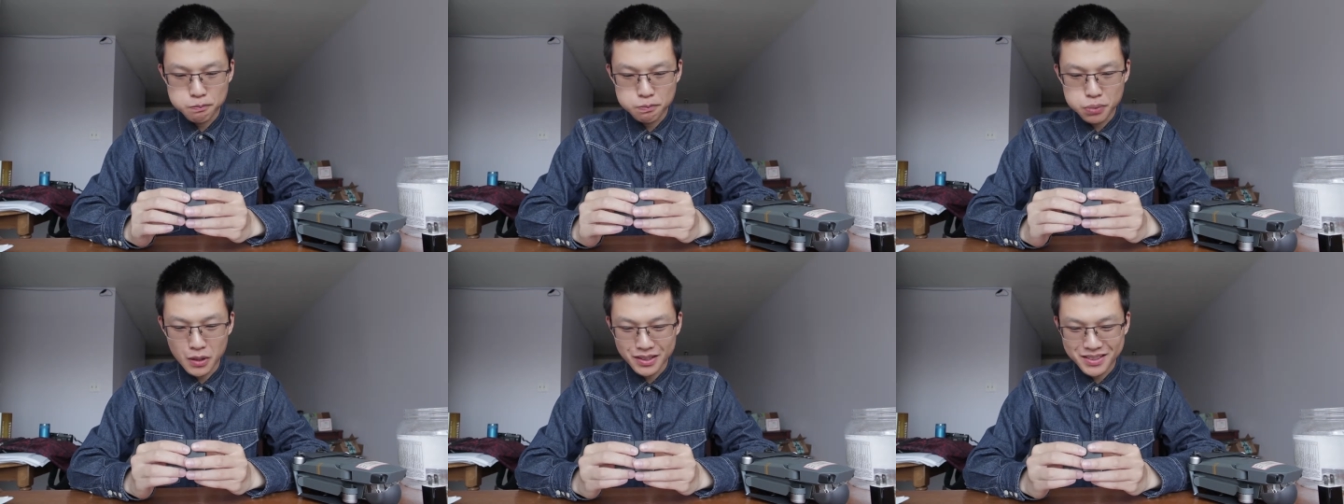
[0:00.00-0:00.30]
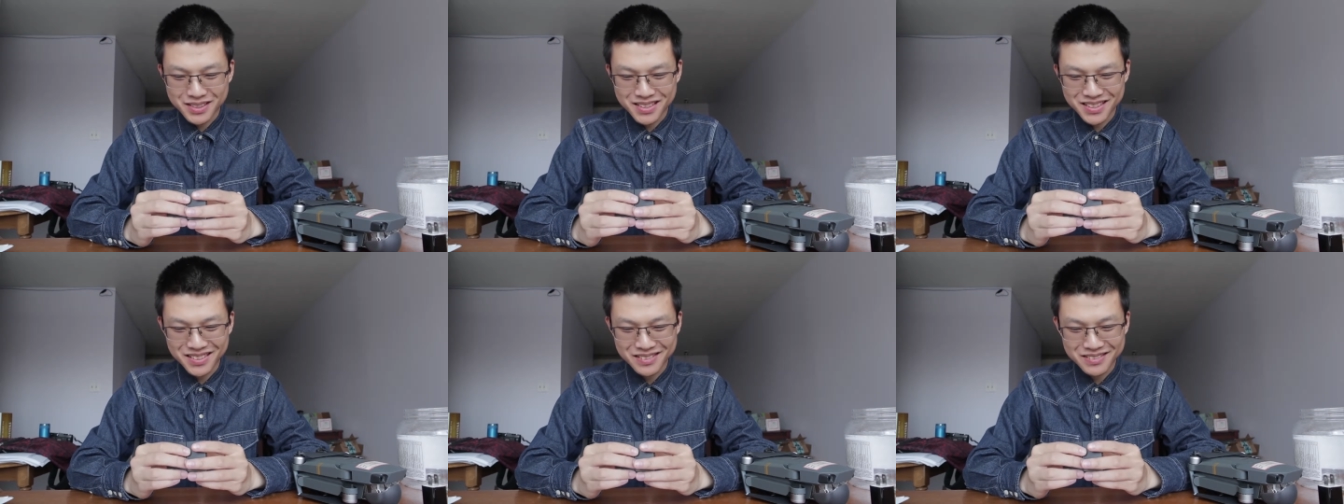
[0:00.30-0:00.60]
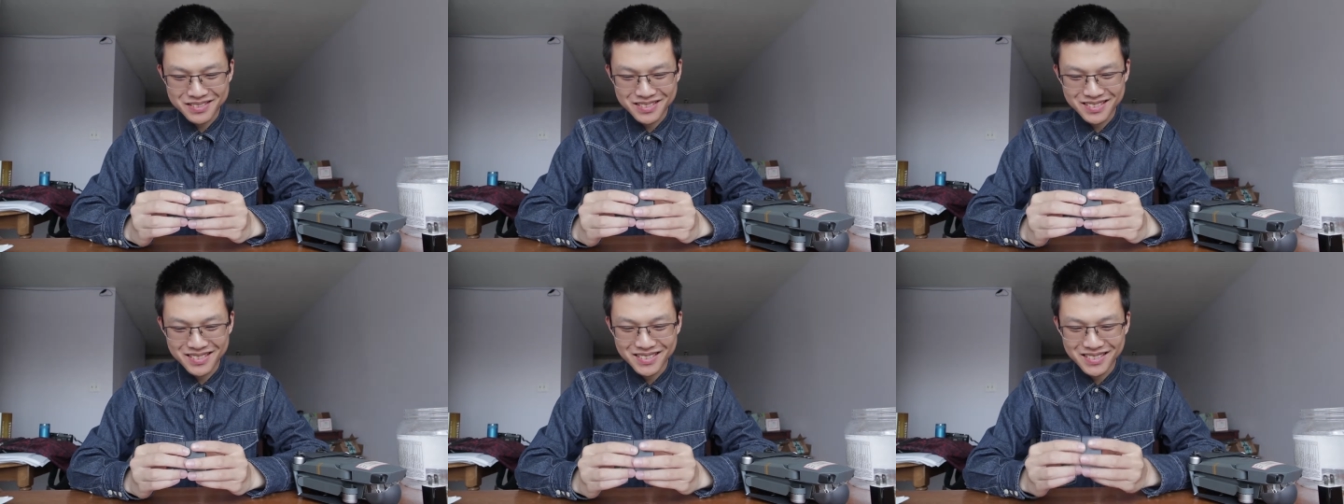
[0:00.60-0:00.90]
But
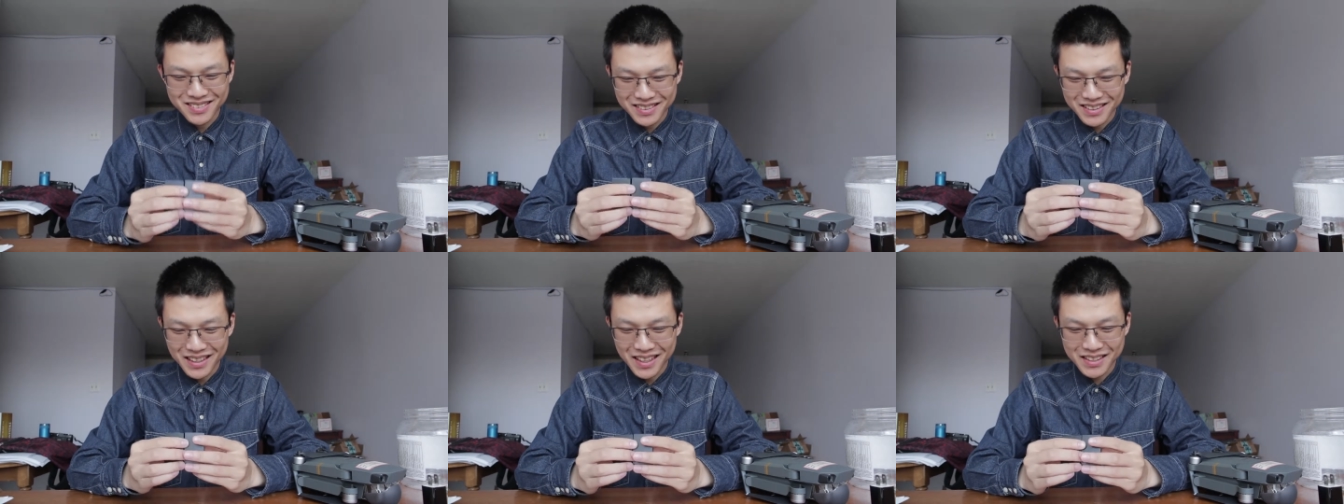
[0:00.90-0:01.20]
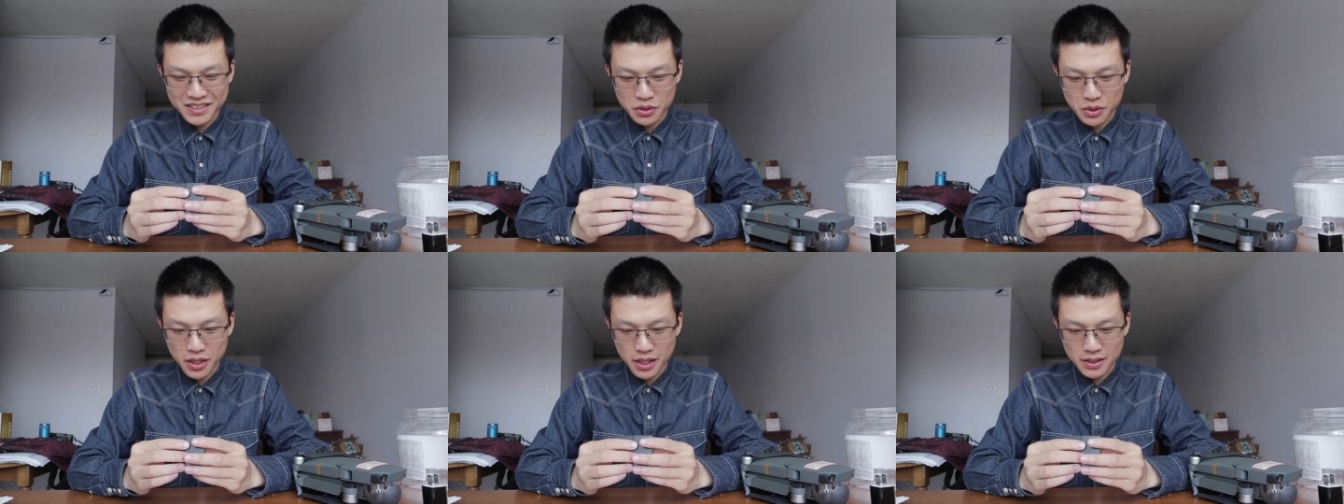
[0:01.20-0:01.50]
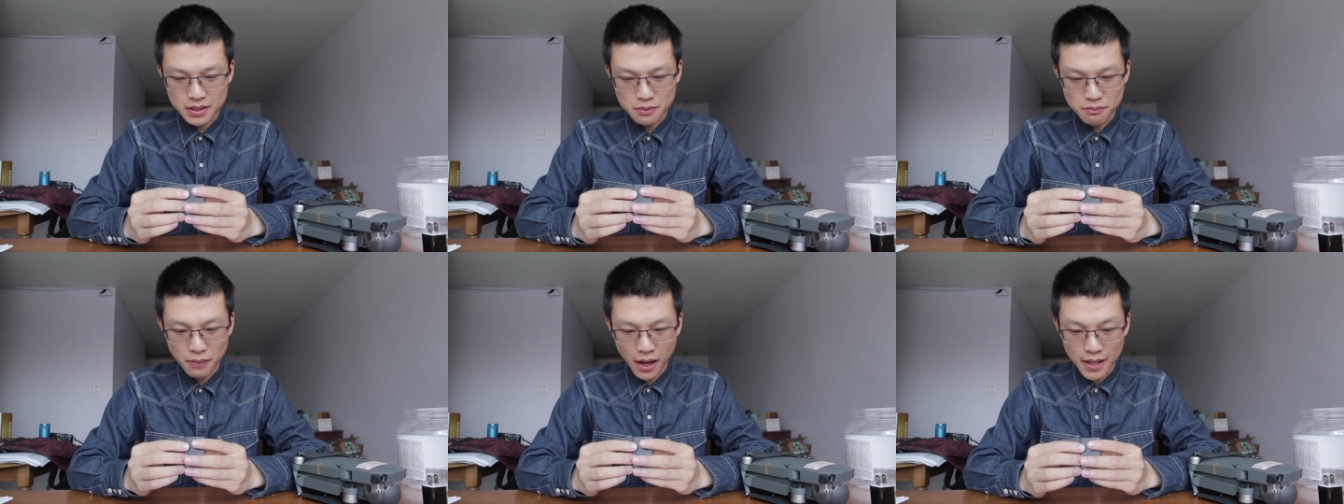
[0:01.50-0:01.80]
as you
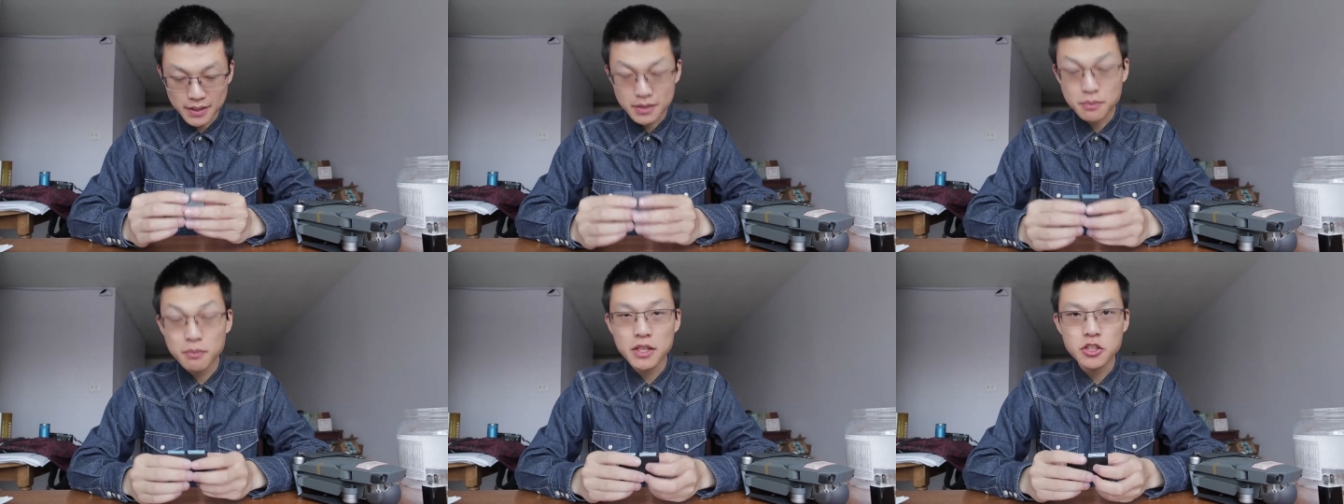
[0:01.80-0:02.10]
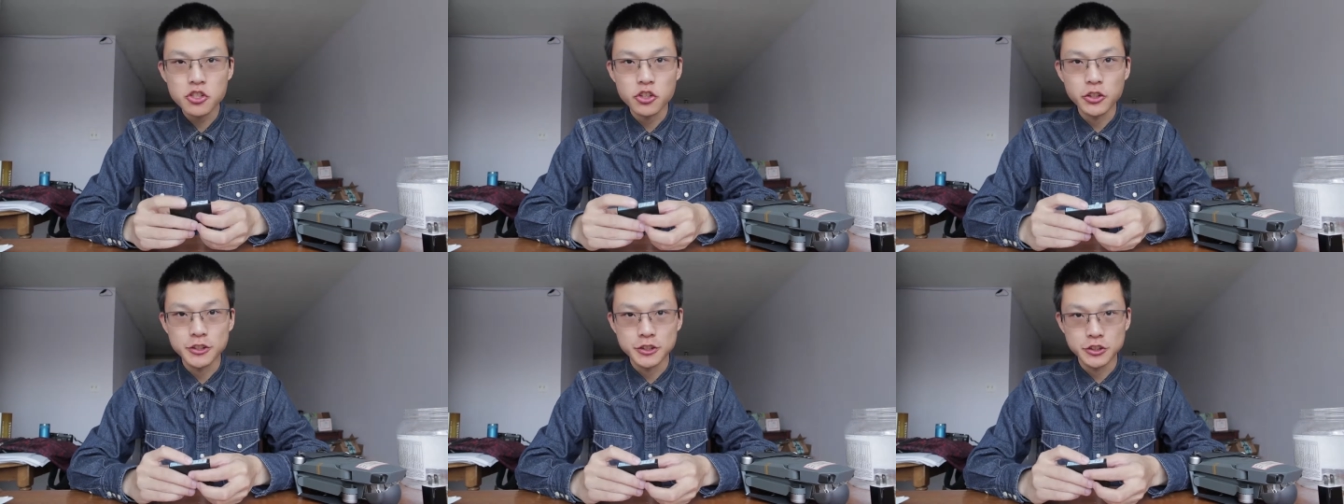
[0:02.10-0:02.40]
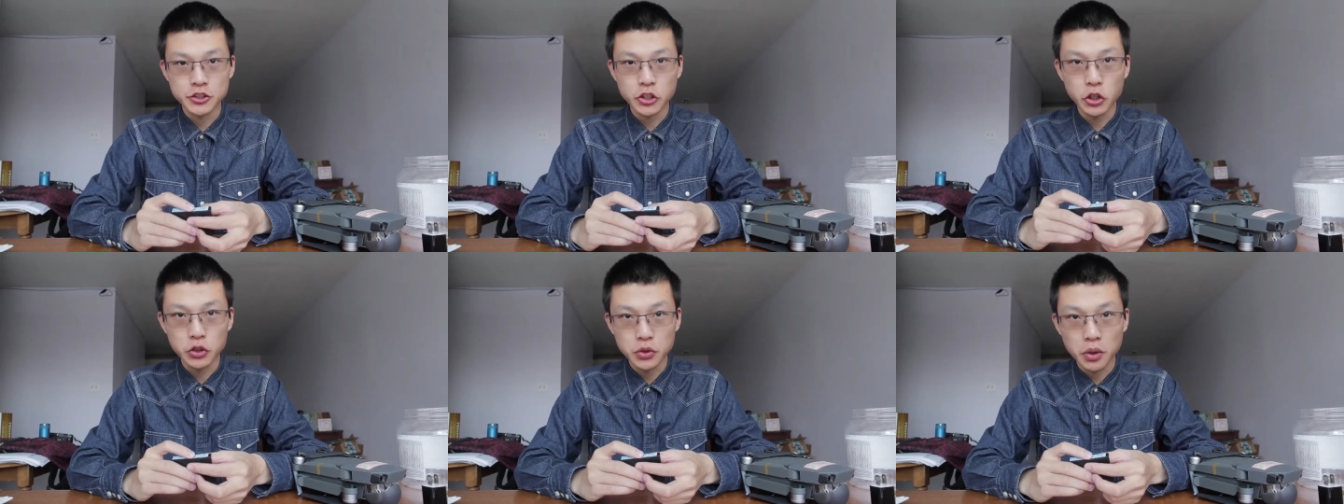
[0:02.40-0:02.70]
can see, my estimation is
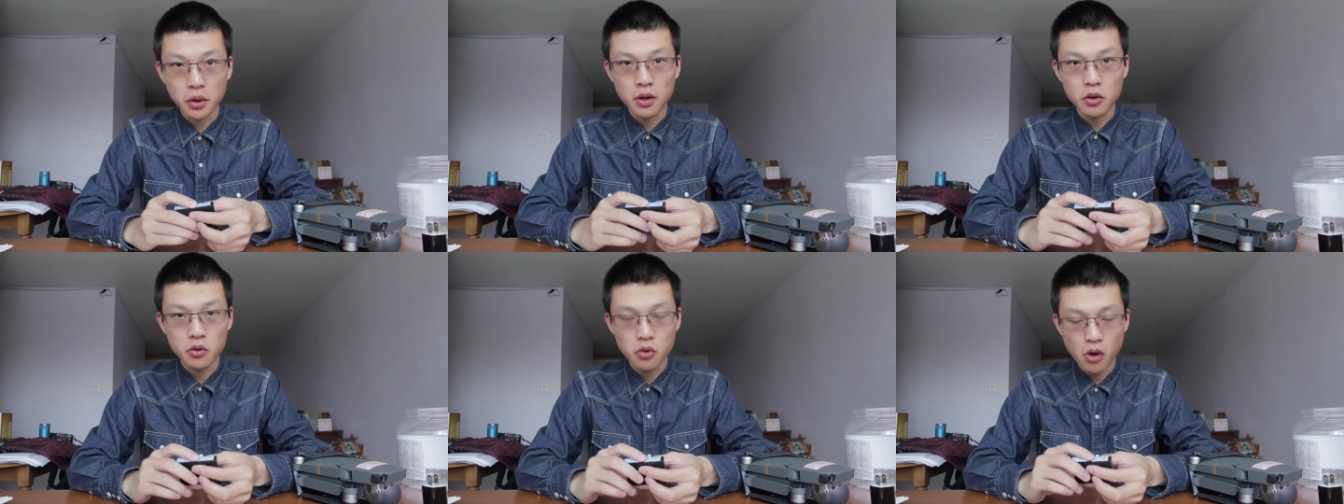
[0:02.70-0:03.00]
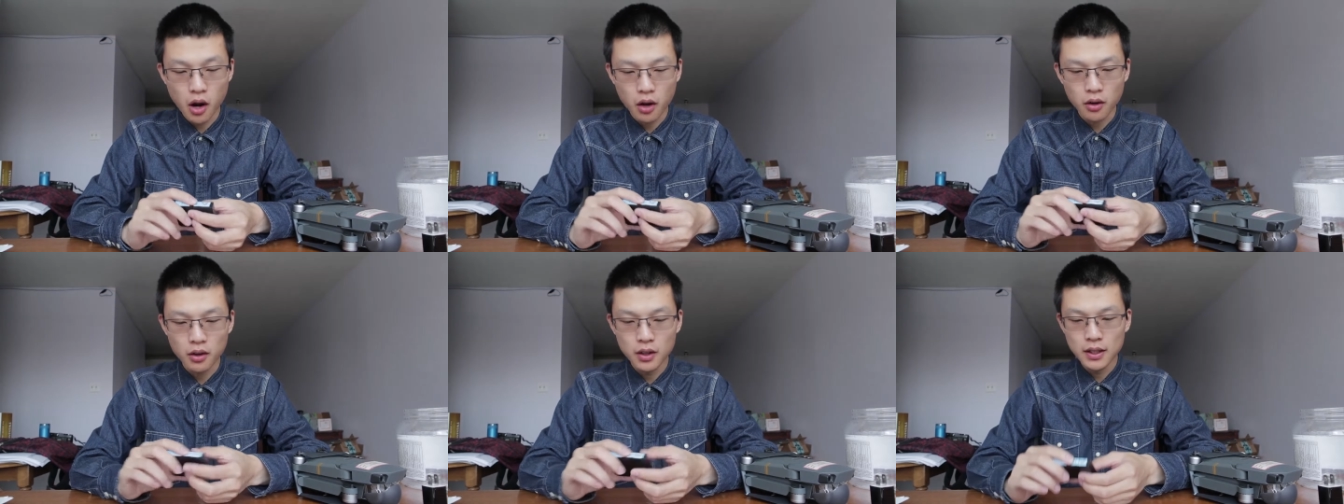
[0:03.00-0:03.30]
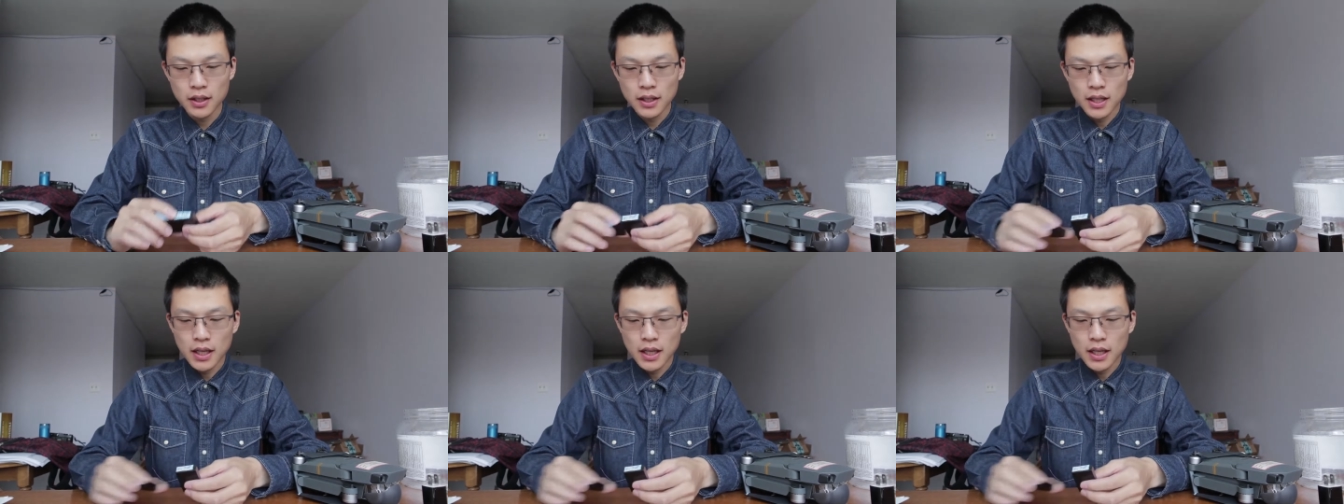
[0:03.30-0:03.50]
totally wrong.